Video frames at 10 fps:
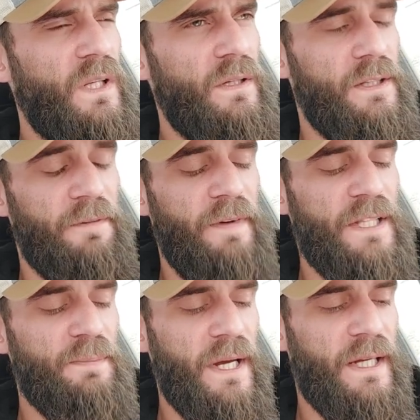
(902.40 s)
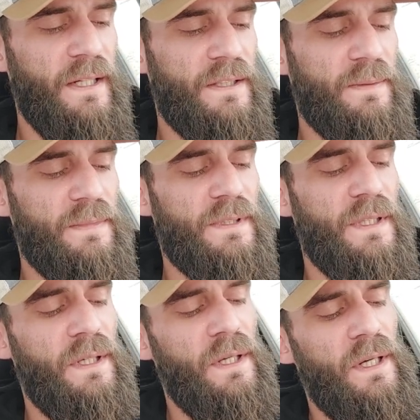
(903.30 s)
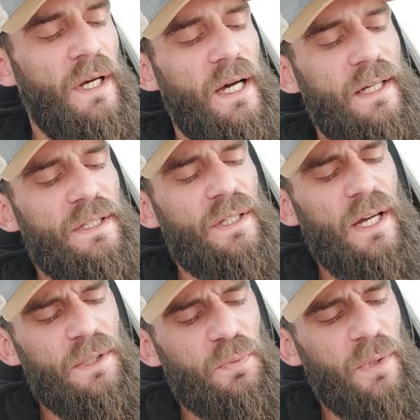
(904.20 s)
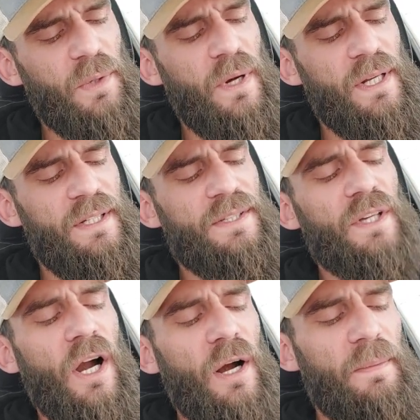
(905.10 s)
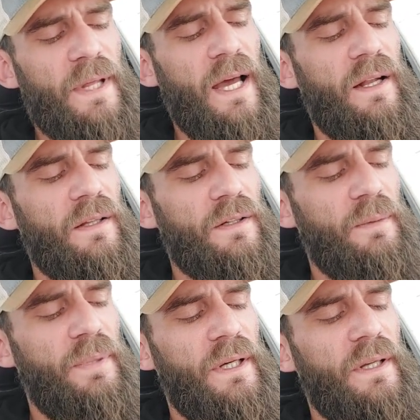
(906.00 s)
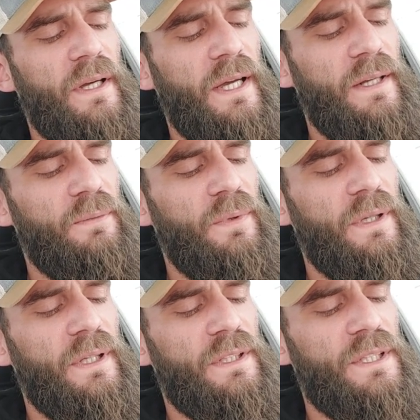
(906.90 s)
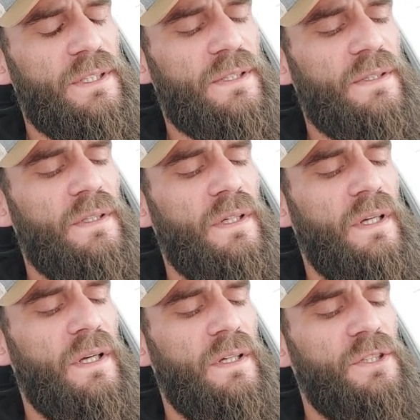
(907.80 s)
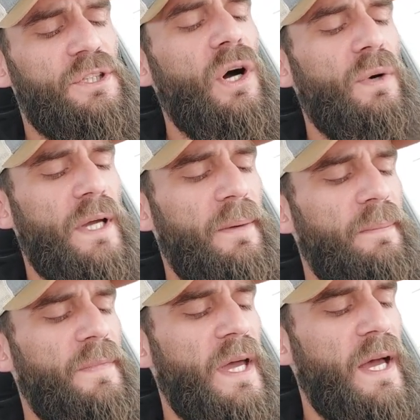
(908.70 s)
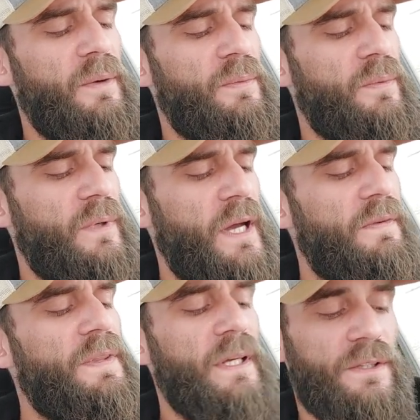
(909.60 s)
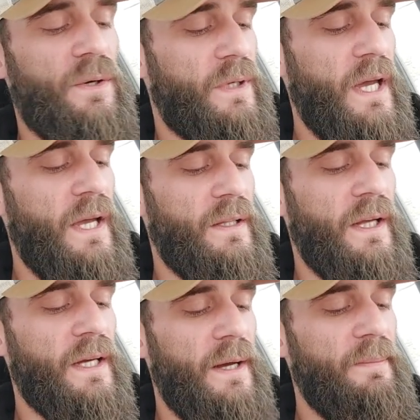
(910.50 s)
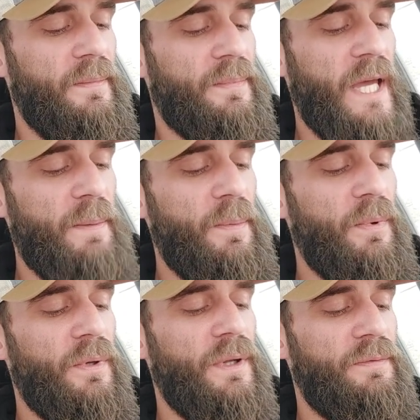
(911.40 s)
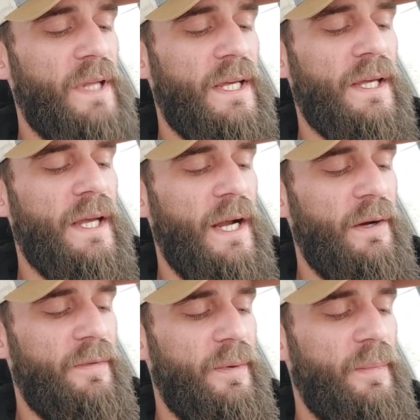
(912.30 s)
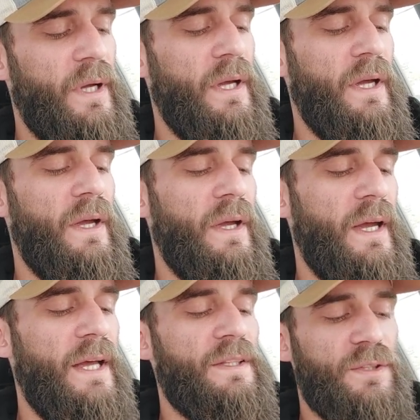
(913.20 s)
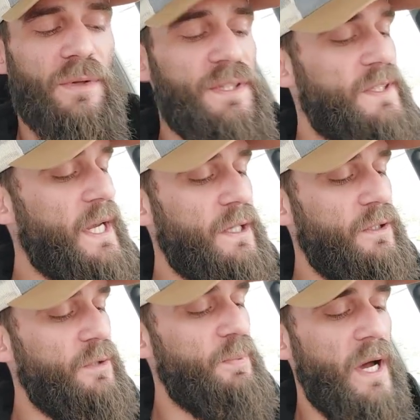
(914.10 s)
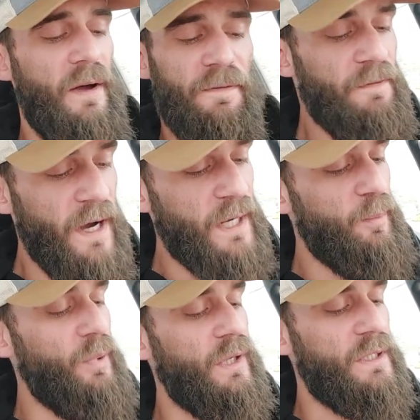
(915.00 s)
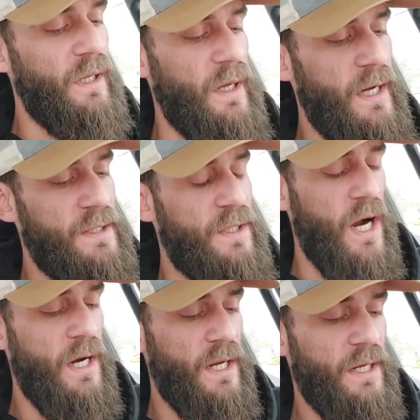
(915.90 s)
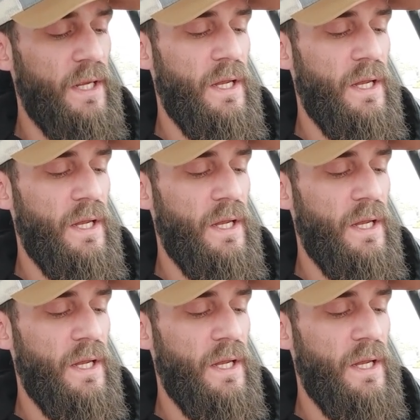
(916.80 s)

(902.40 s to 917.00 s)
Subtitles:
defense mechanisms. I just really want to disarm that a little bit and really just show him that everything is okay. Like, I'm capable of taking care of him. And so this second loop, I fucking booked it. I started